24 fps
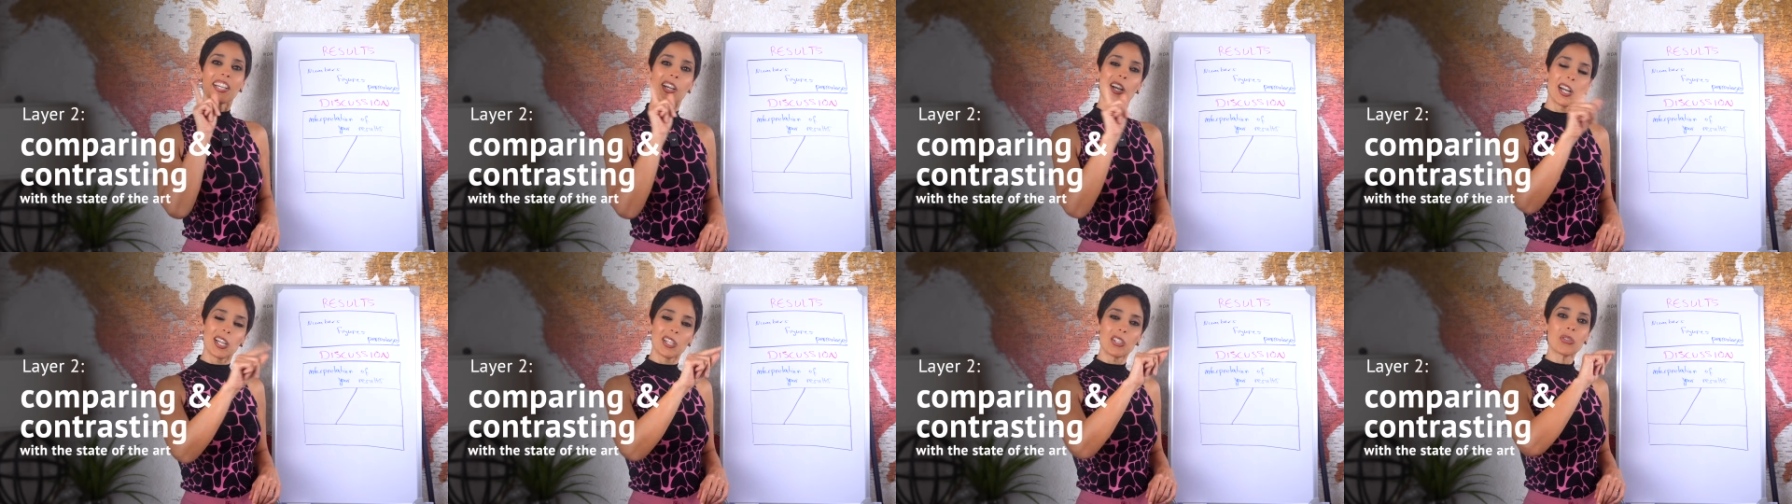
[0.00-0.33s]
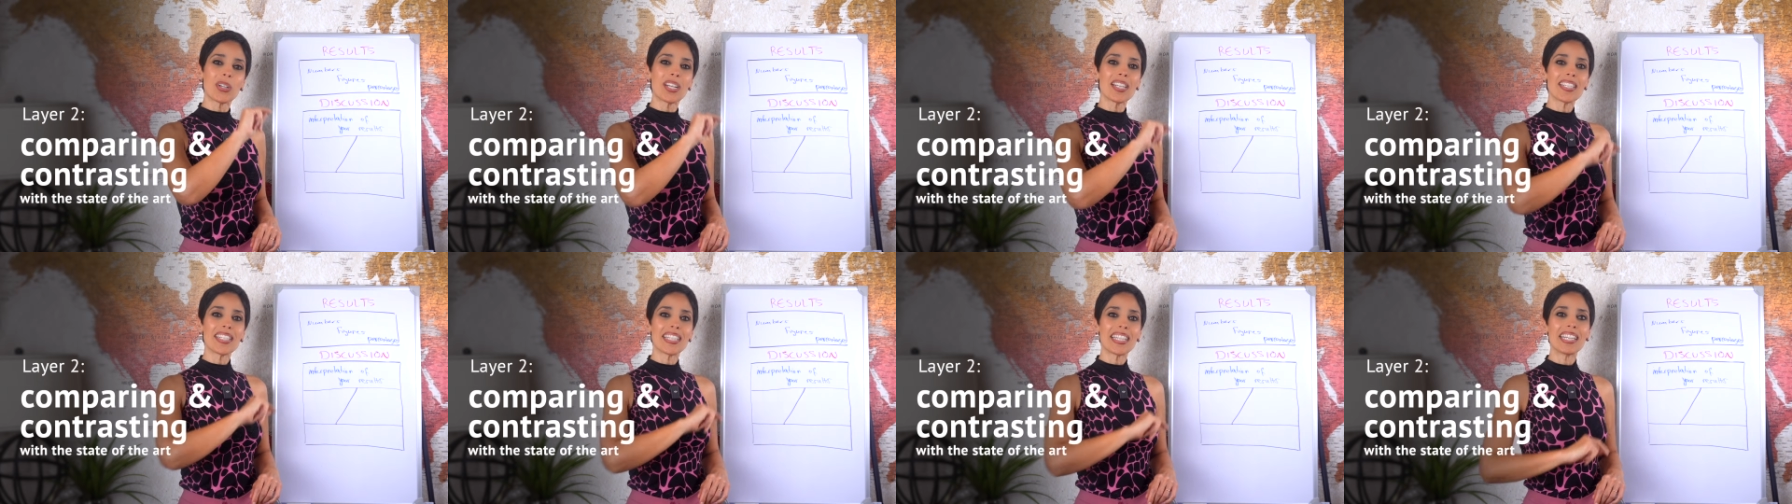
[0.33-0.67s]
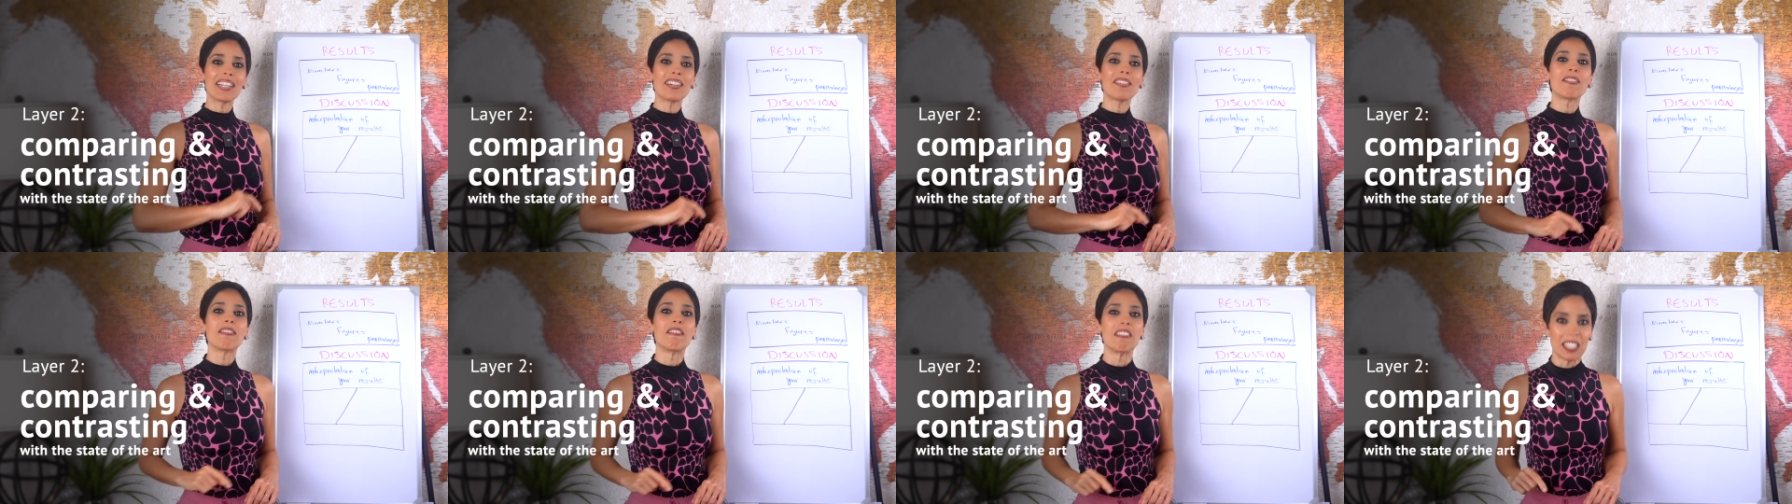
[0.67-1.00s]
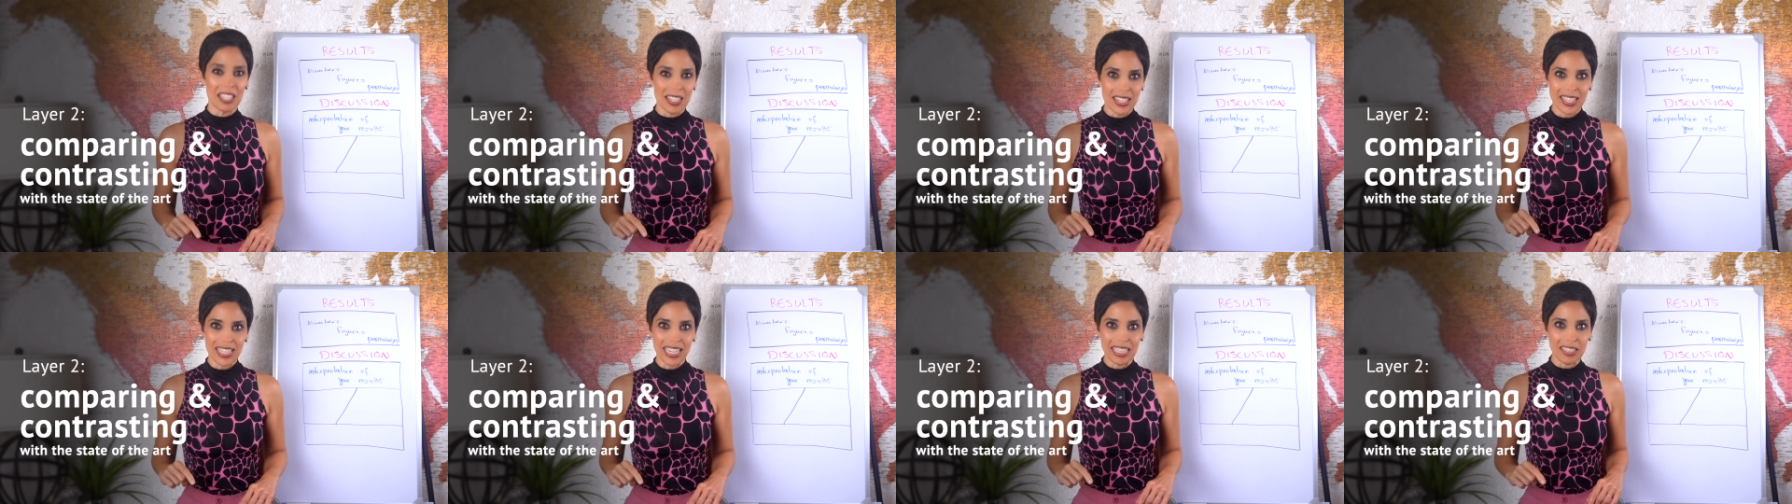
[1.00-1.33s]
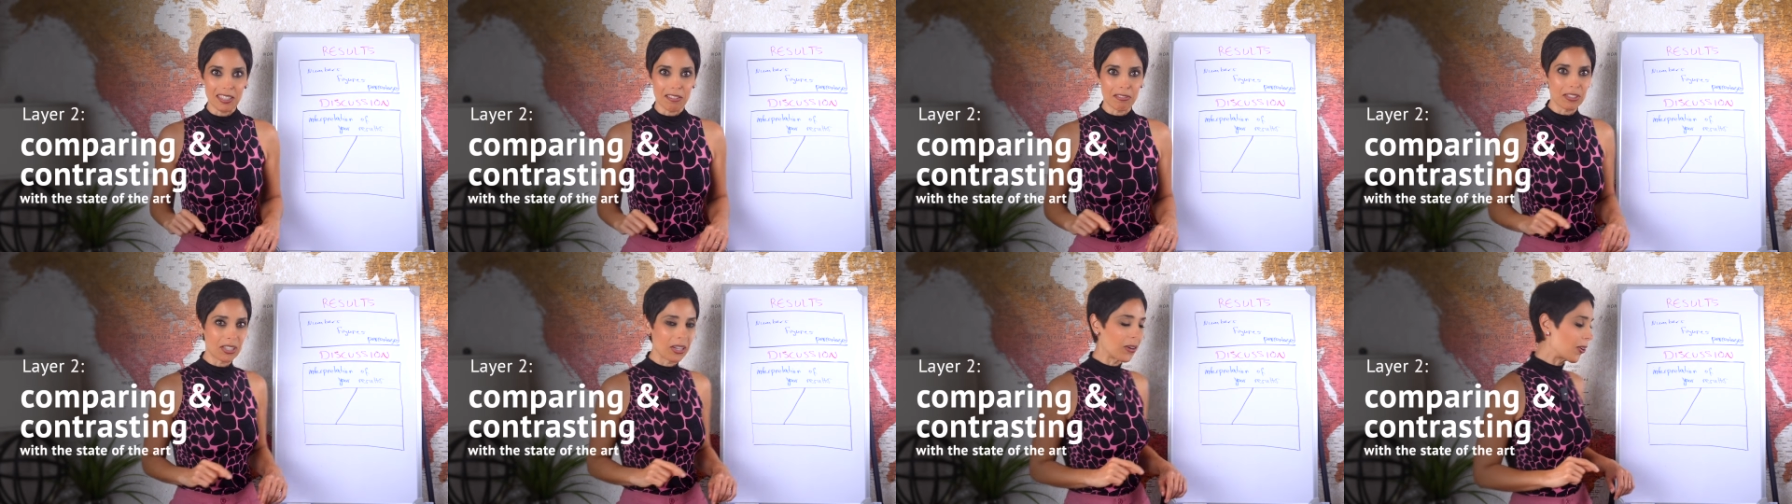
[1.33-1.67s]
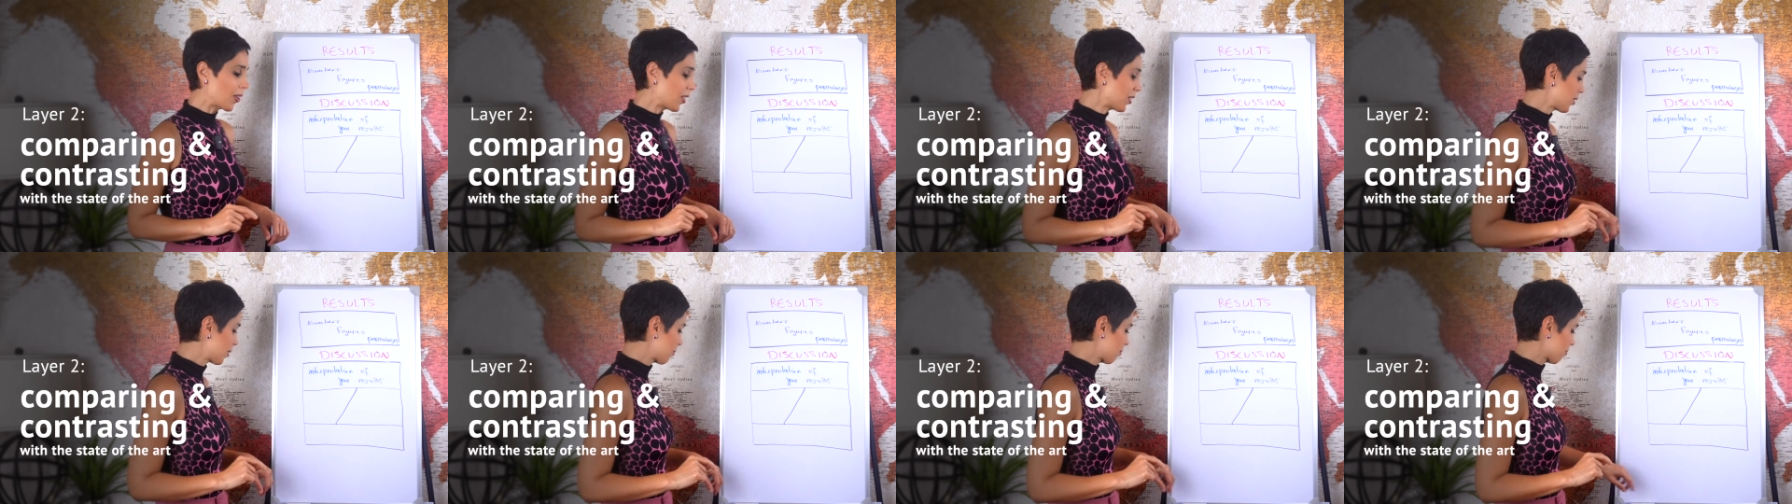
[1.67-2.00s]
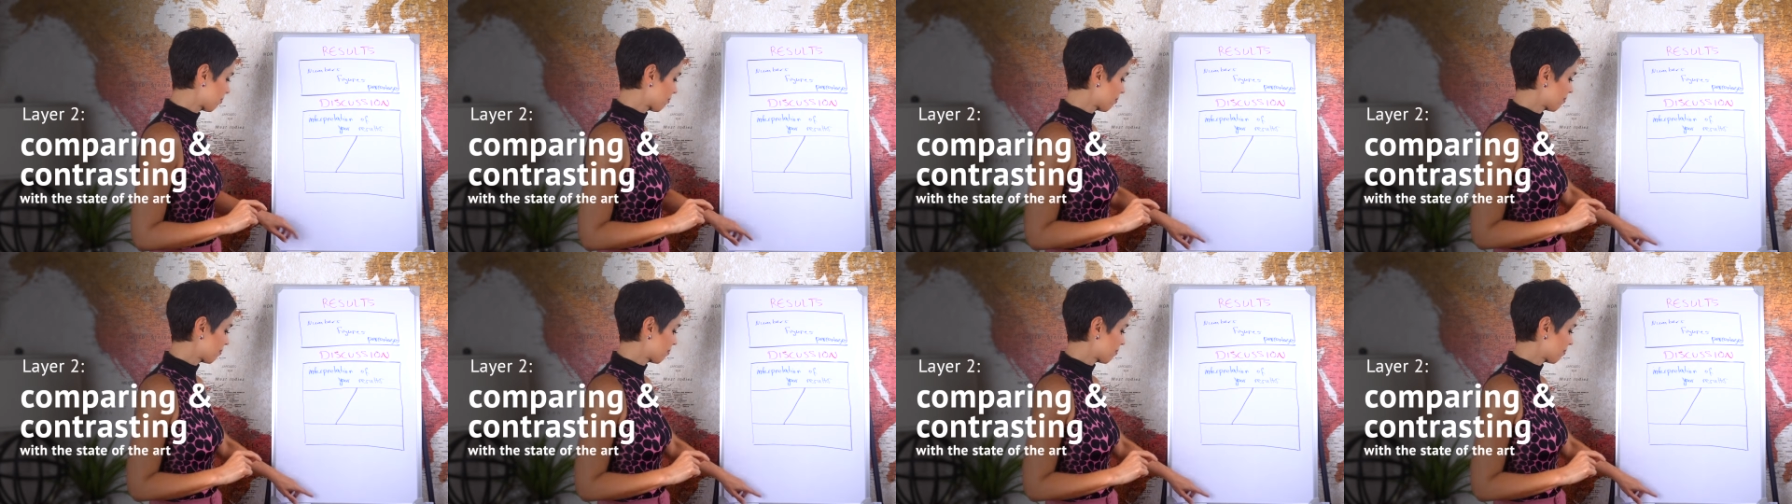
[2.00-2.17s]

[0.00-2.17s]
contrasting with the state of the art.